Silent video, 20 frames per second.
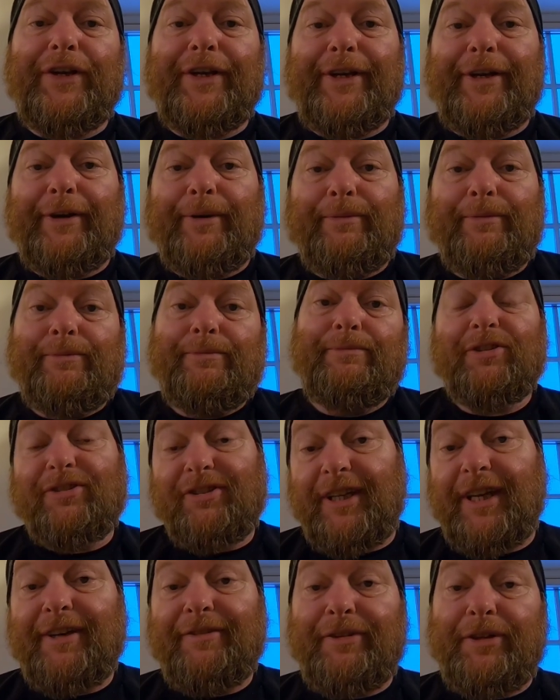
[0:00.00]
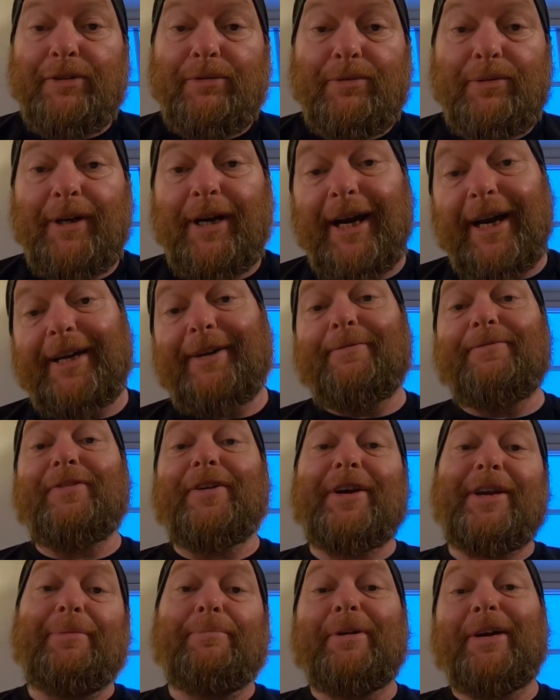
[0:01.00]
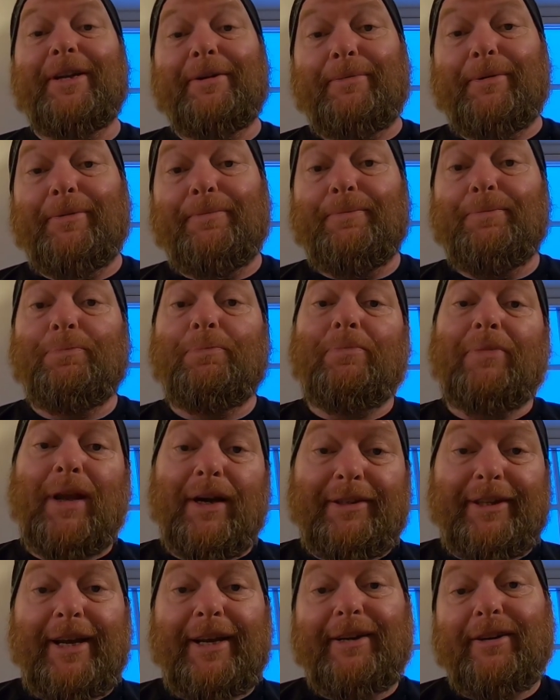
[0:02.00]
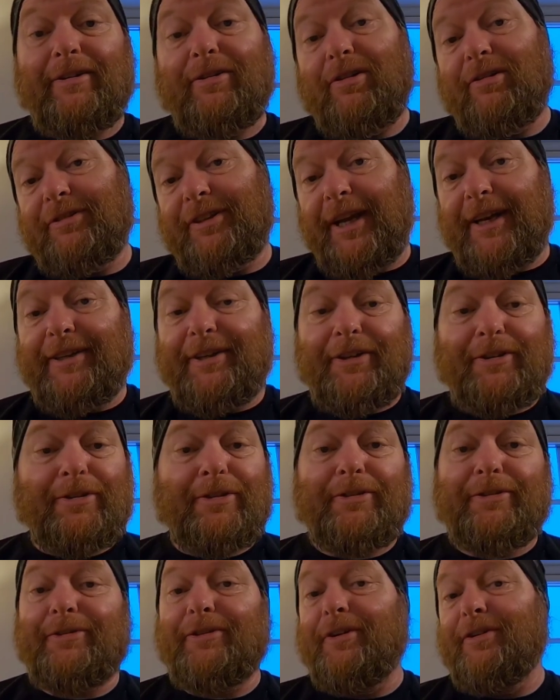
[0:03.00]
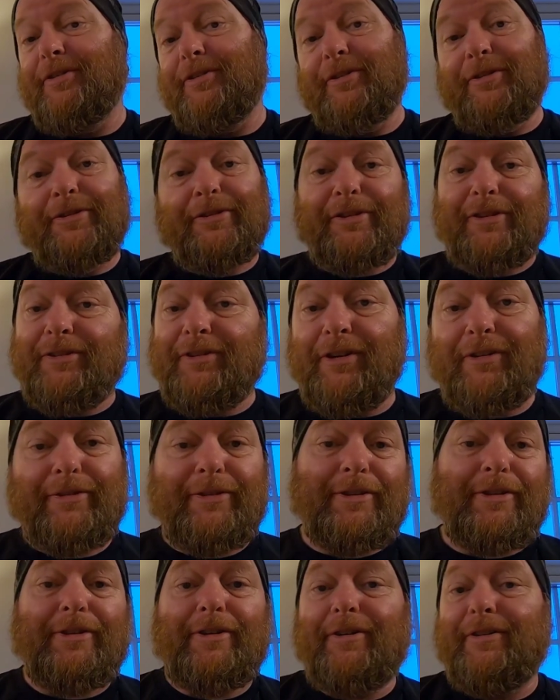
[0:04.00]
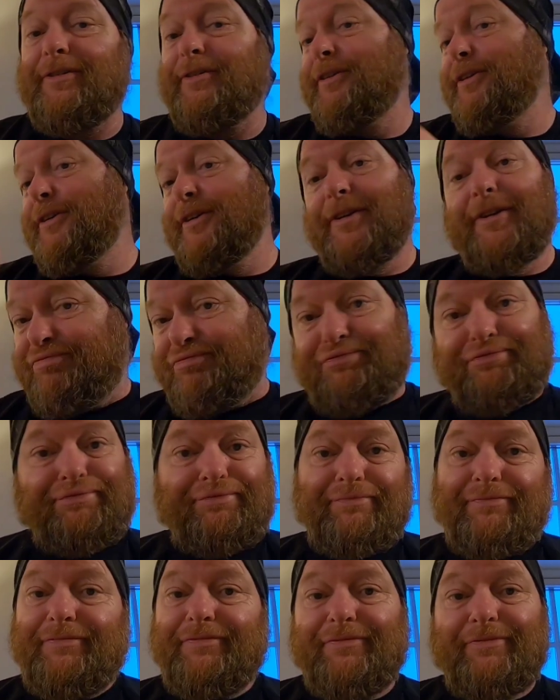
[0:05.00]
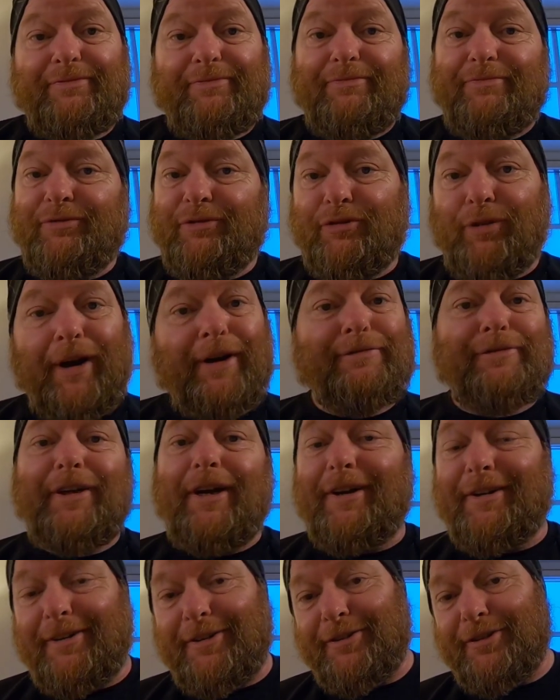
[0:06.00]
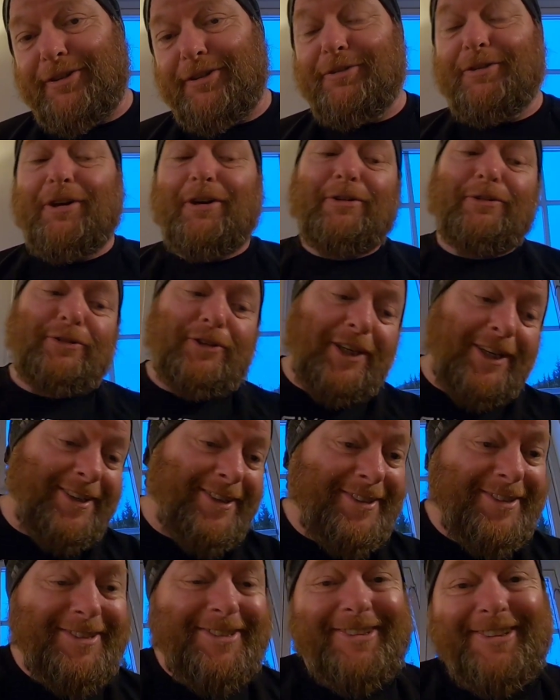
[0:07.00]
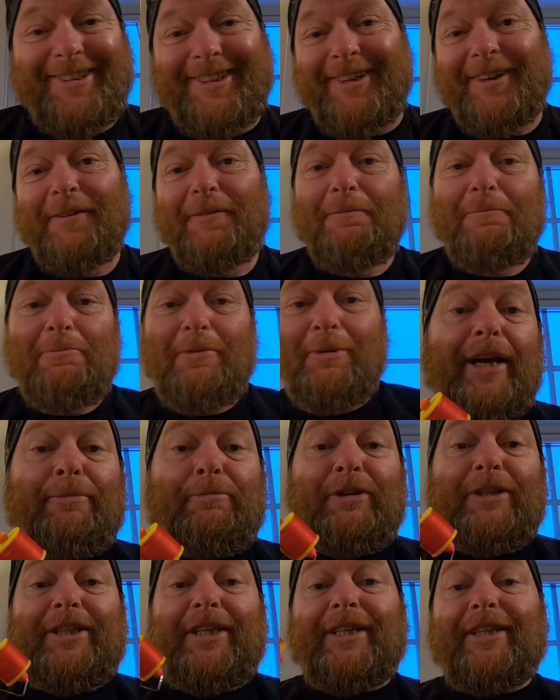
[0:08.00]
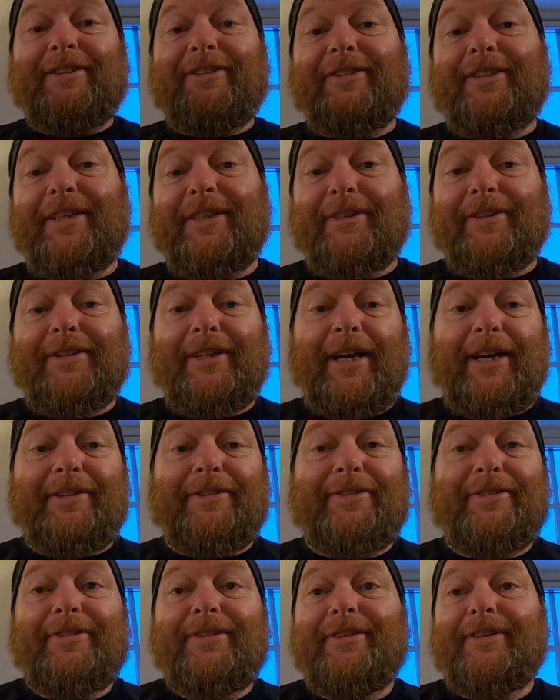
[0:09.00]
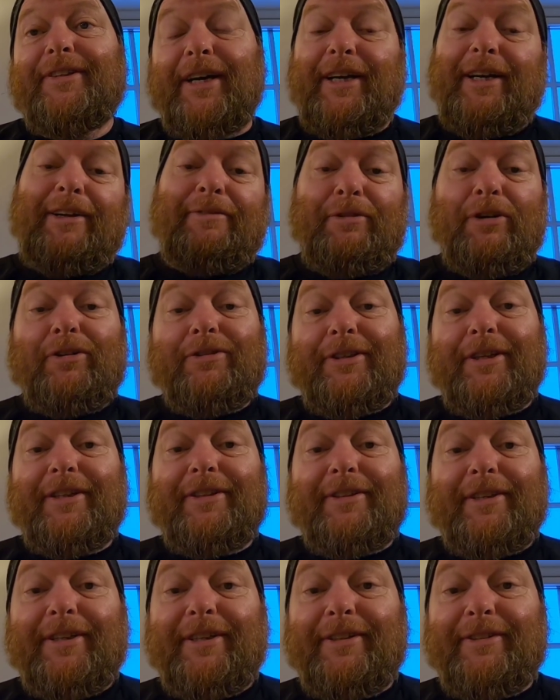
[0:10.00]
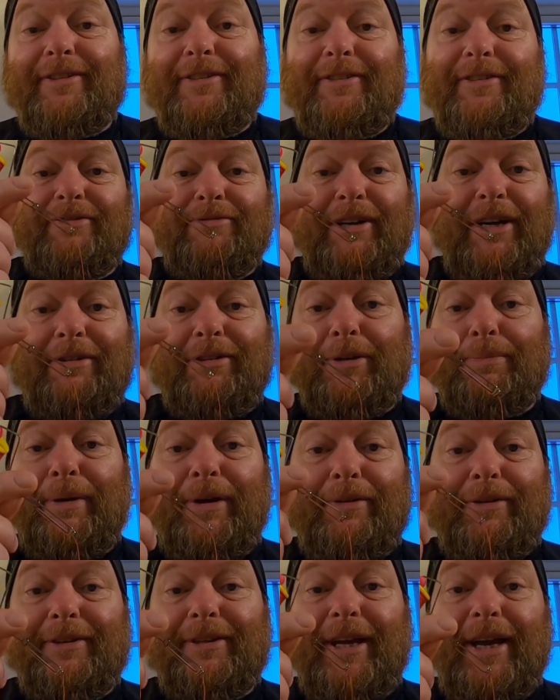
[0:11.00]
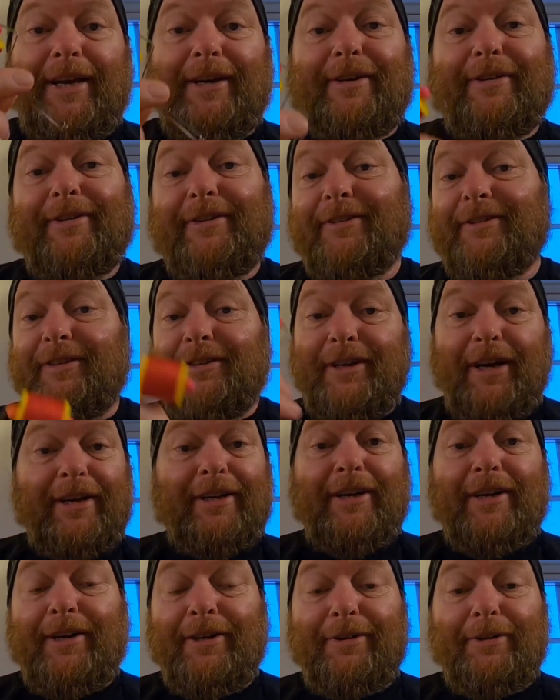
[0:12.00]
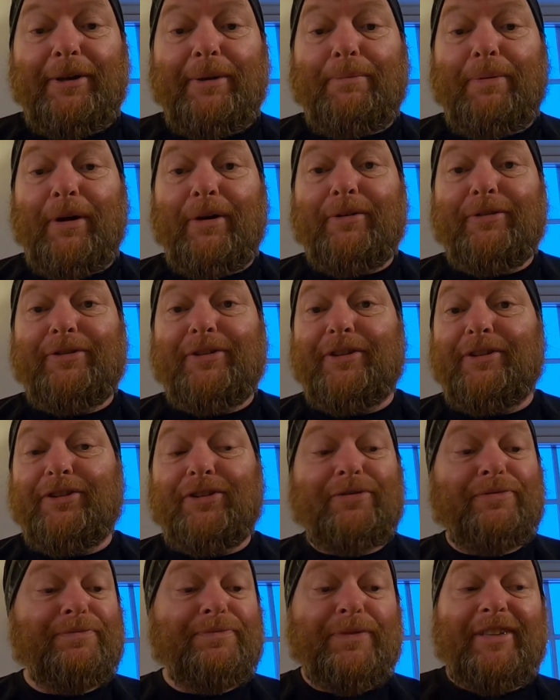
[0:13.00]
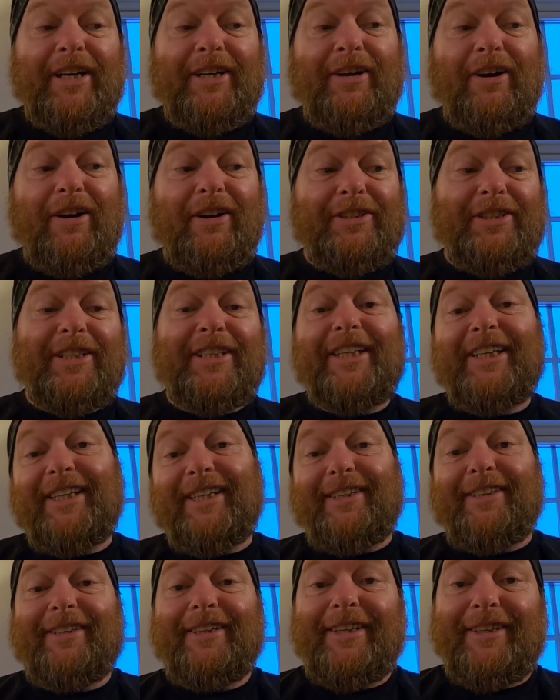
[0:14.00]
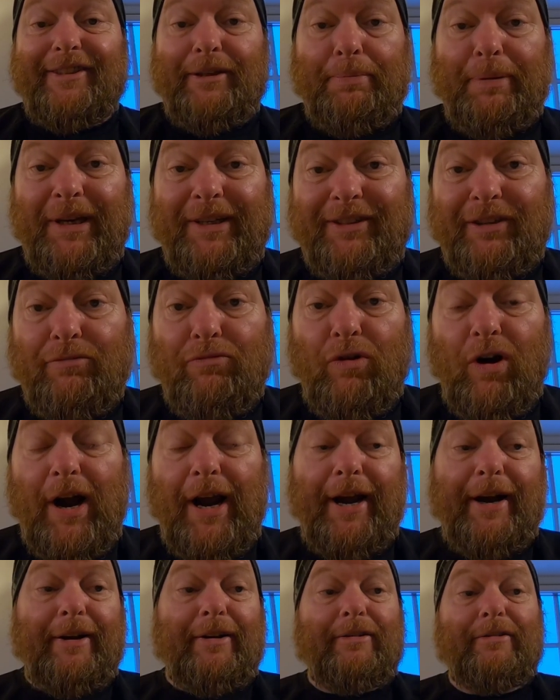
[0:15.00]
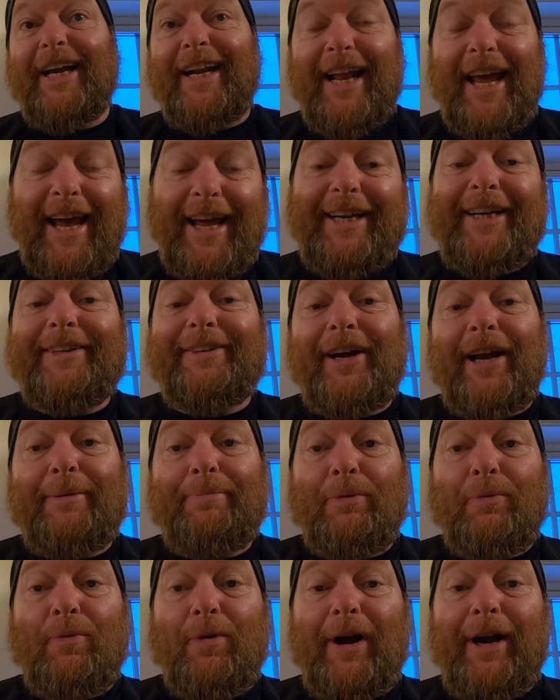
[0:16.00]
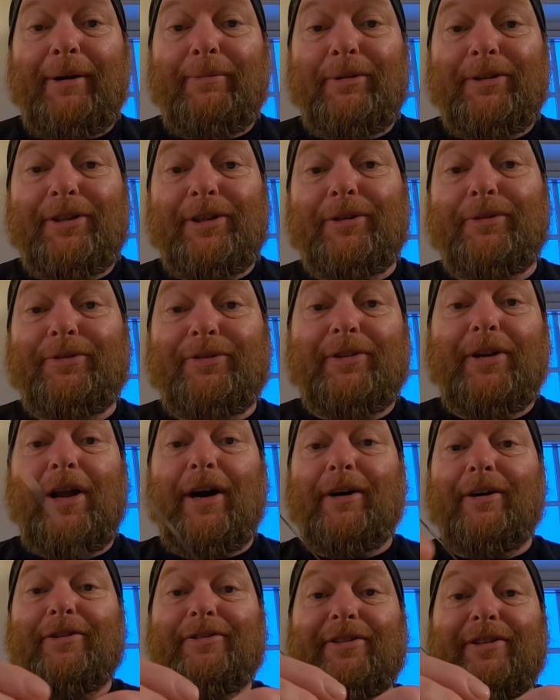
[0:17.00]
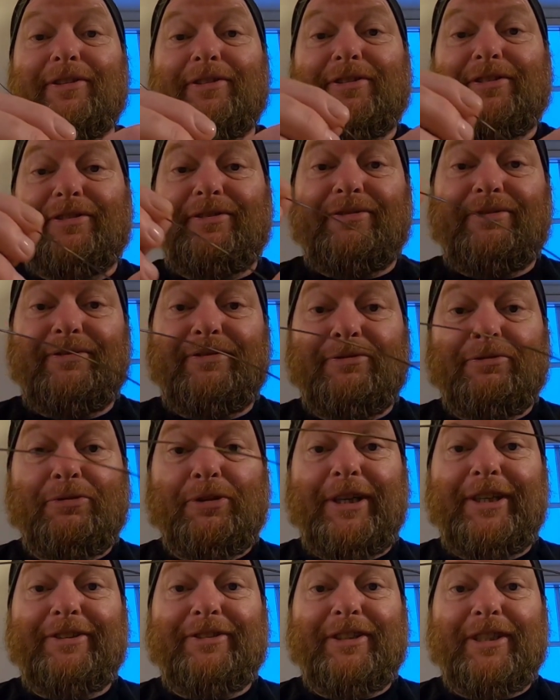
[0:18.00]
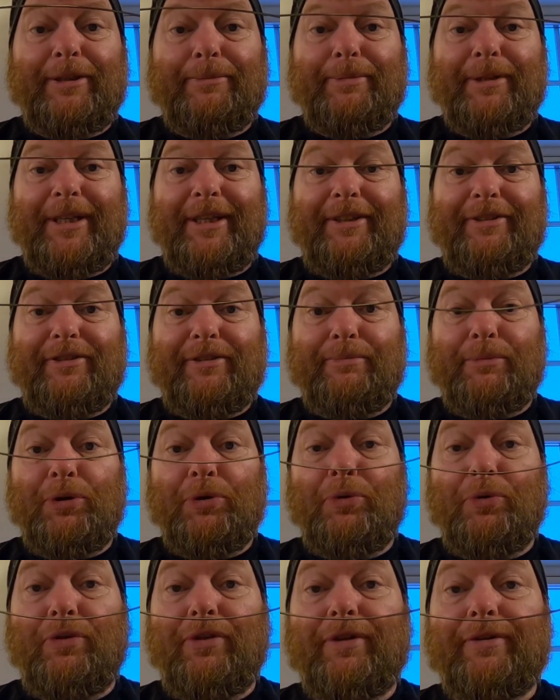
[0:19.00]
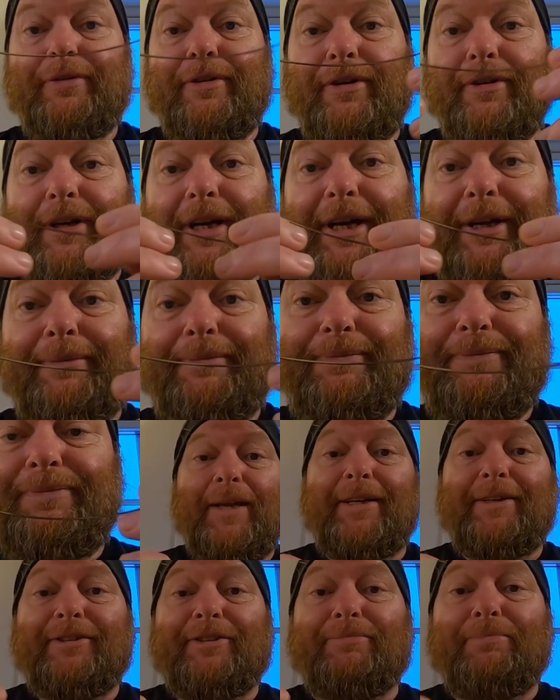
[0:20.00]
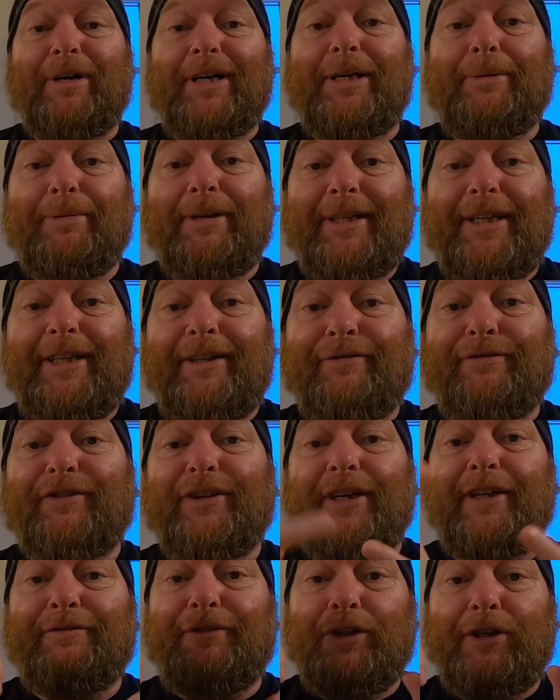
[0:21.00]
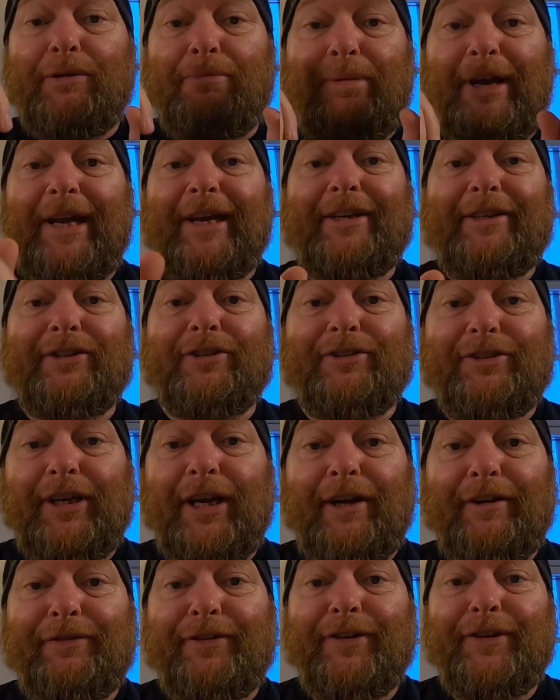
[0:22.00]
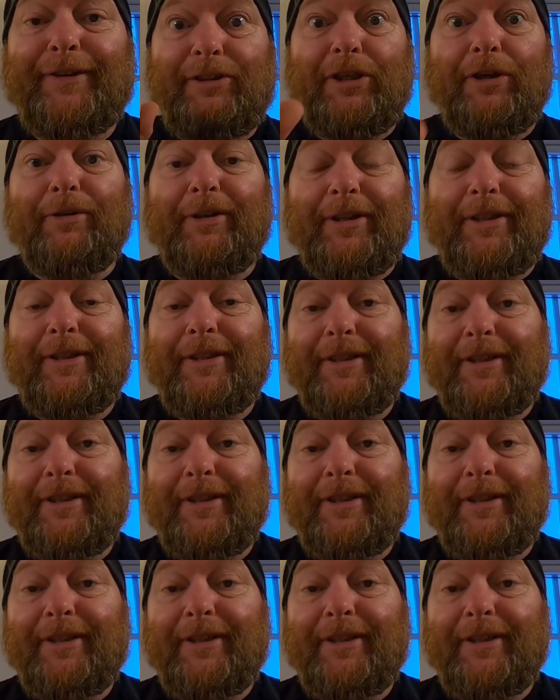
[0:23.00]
video to save you, at a very minimum, a tenner or 10 euros or 100 kroner or $12, who knows. And when you consider that, and I've looked into this, it's around about a tenner, not including postage. And all you need is a piece of wire. And any type of wire will do so long as it's reasonably smooth. Okay, it is my belief that if you can make it yourself, do it.